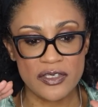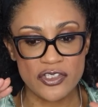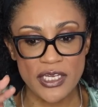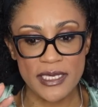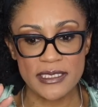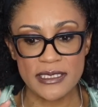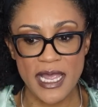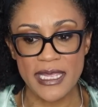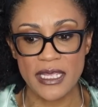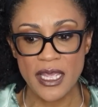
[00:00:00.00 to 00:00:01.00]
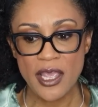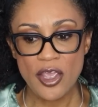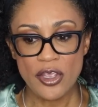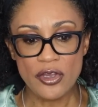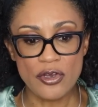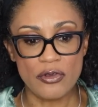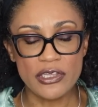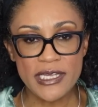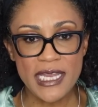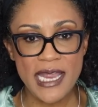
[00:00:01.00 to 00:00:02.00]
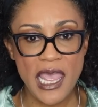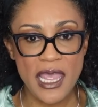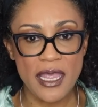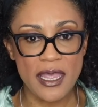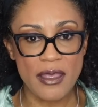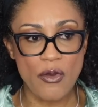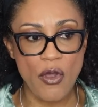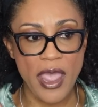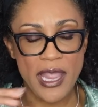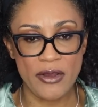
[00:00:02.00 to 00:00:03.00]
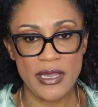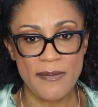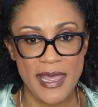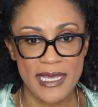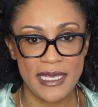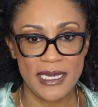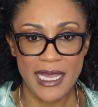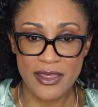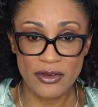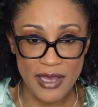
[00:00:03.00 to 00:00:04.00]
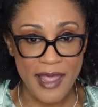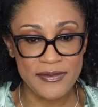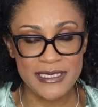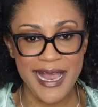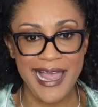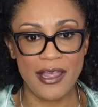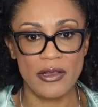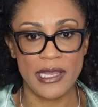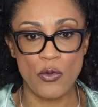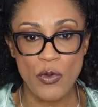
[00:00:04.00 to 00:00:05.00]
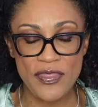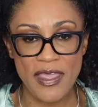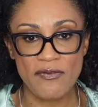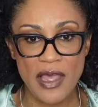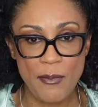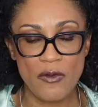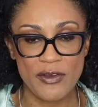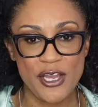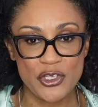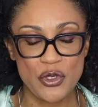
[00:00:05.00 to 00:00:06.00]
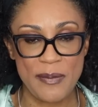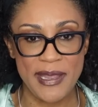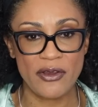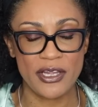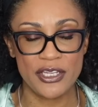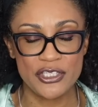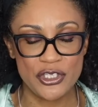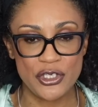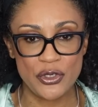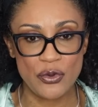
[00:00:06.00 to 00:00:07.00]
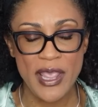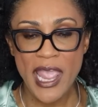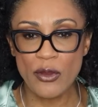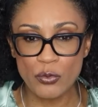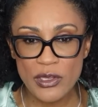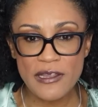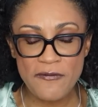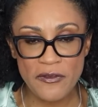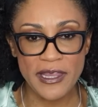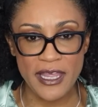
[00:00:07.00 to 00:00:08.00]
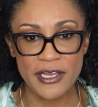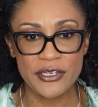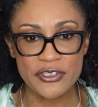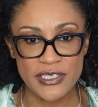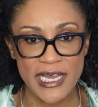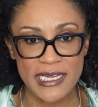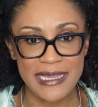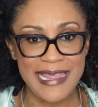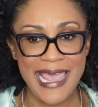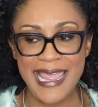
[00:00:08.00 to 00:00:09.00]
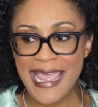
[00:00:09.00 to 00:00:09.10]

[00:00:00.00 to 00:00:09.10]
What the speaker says: just like, you know, looking at Harry and Meghan and their lifestyle and what they've come over here to America to do, and really fully understanding that